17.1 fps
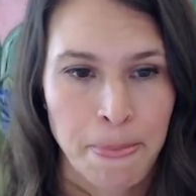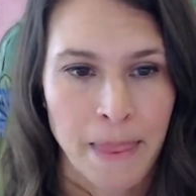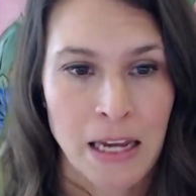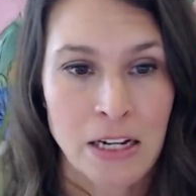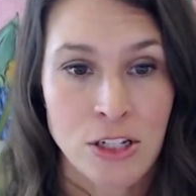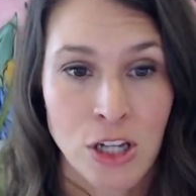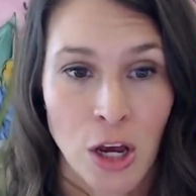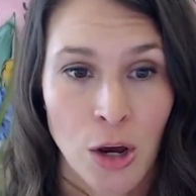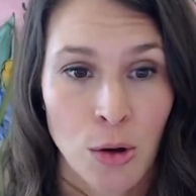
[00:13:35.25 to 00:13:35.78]

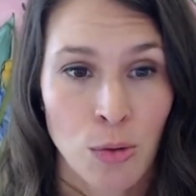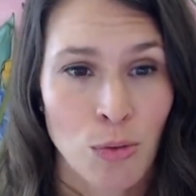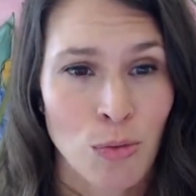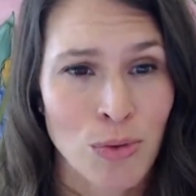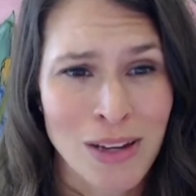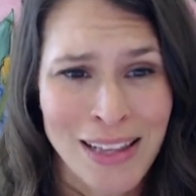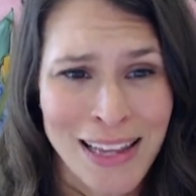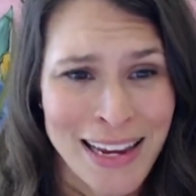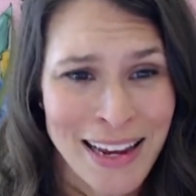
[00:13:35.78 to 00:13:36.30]
And so
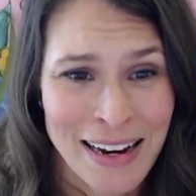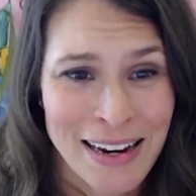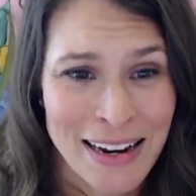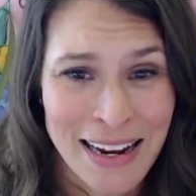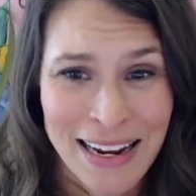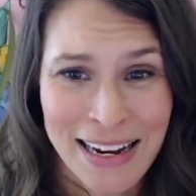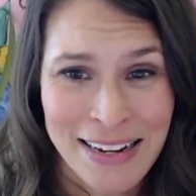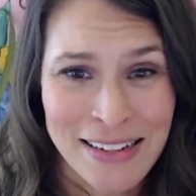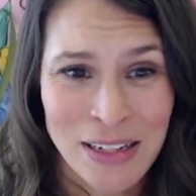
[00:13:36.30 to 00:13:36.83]
really an
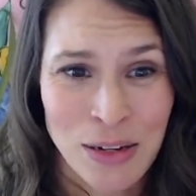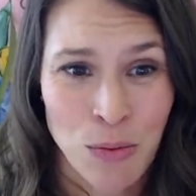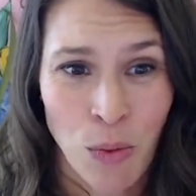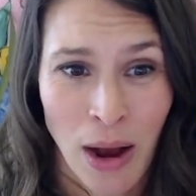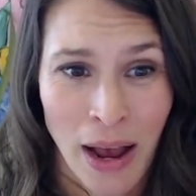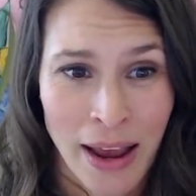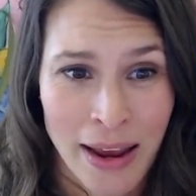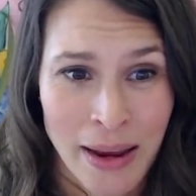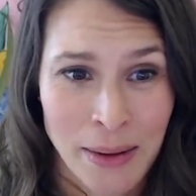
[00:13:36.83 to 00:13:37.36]
easy
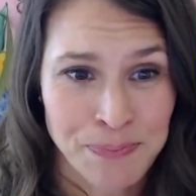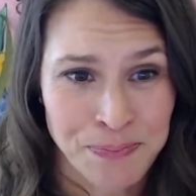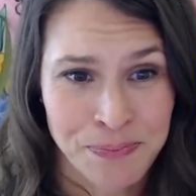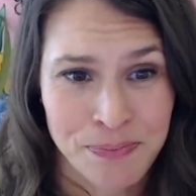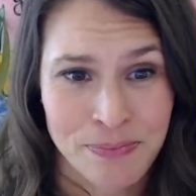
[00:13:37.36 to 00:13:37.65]
way